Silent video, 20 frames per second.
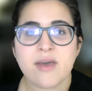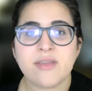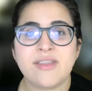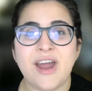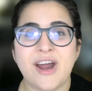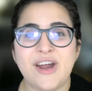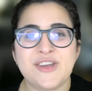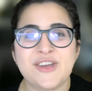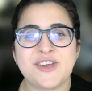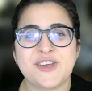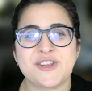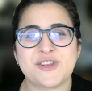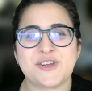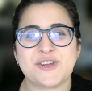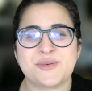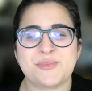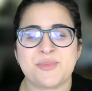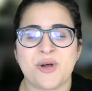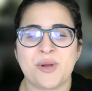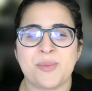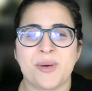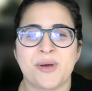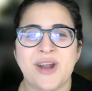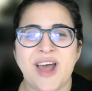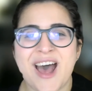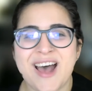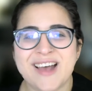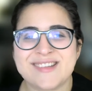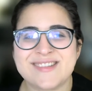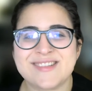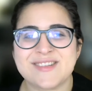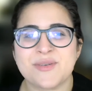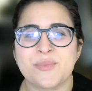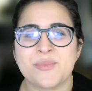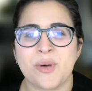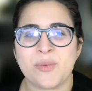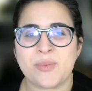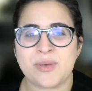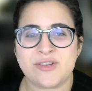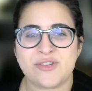There you can learn more about us,
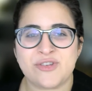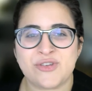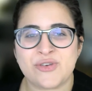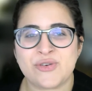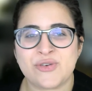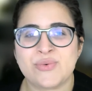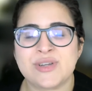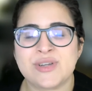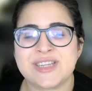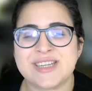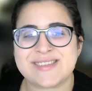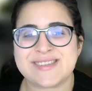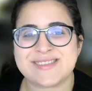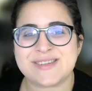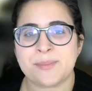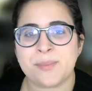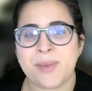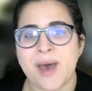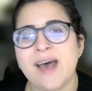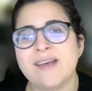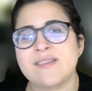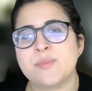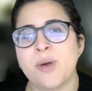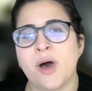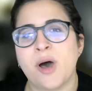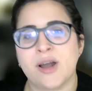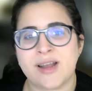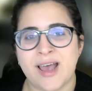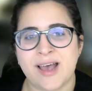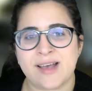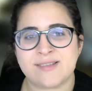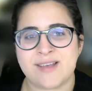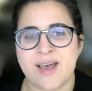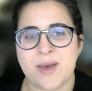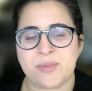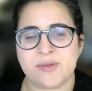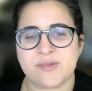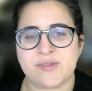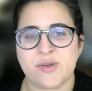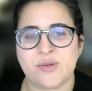what we do, listen to past podcast
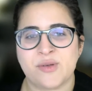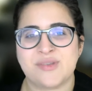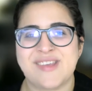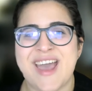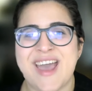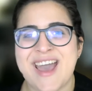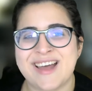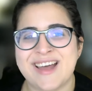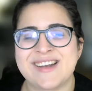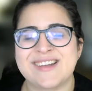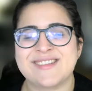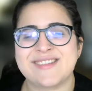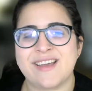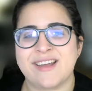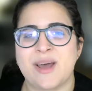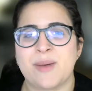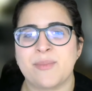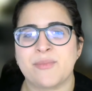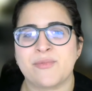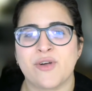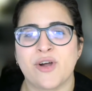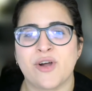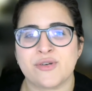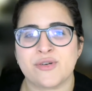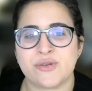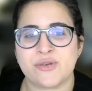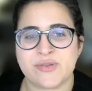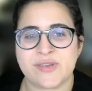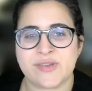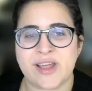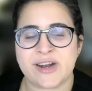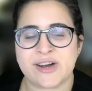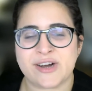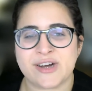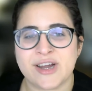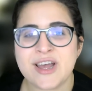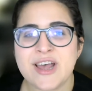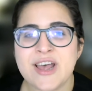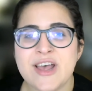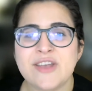episodes, and sign up for our
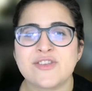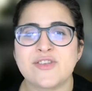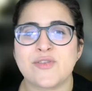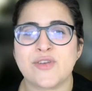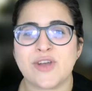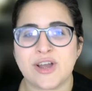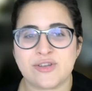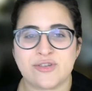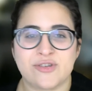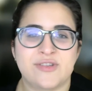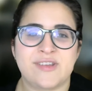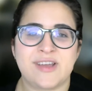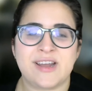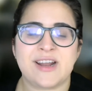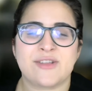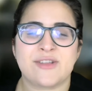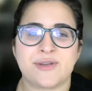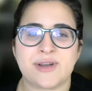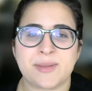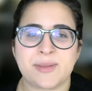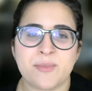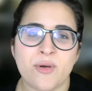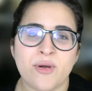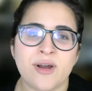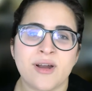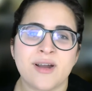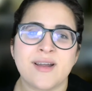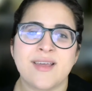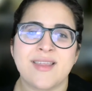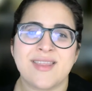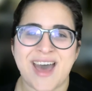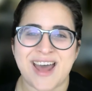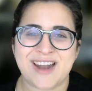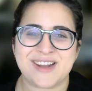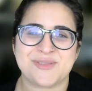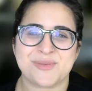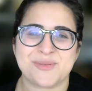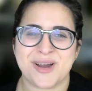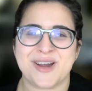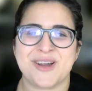newsletter. So if you're interested in learning more, that
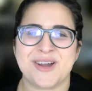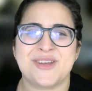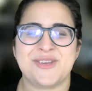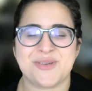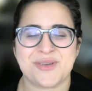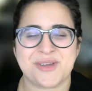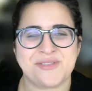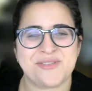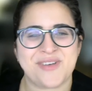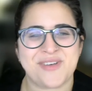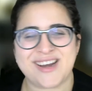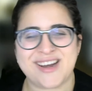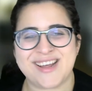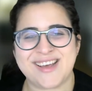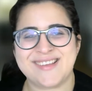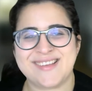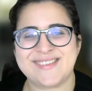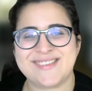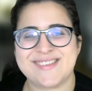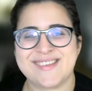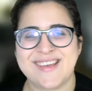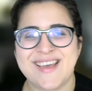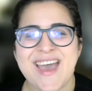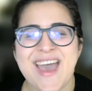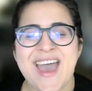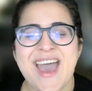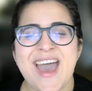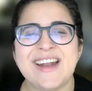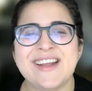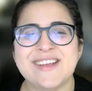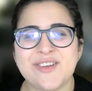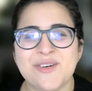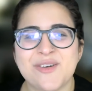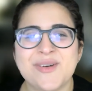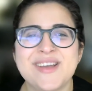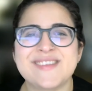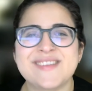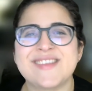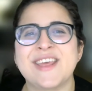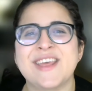is where you can find us. And as
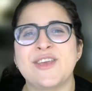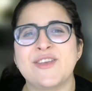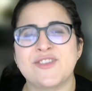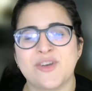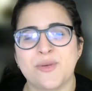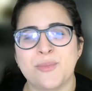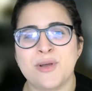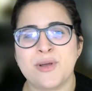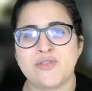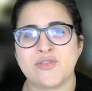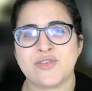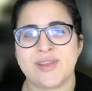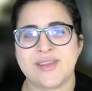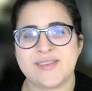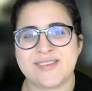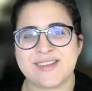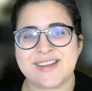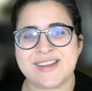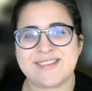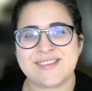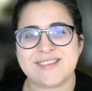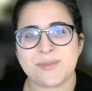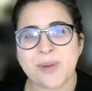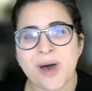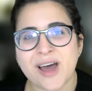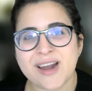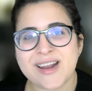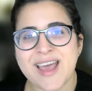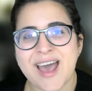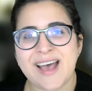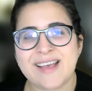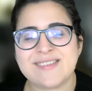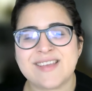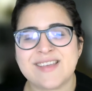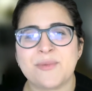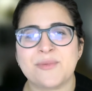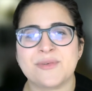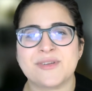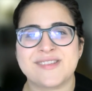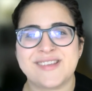always, thank you so much for listening to the podcast,
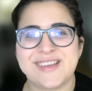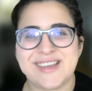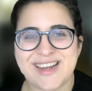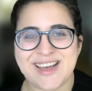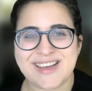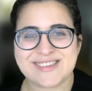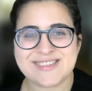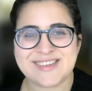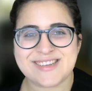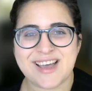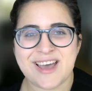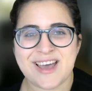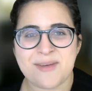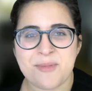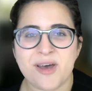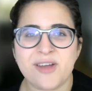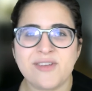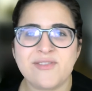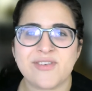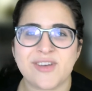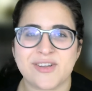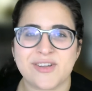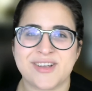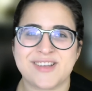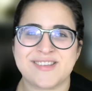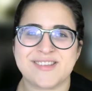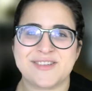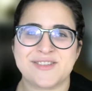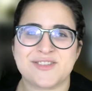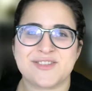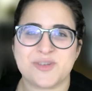and we'll see you next time on Fundraising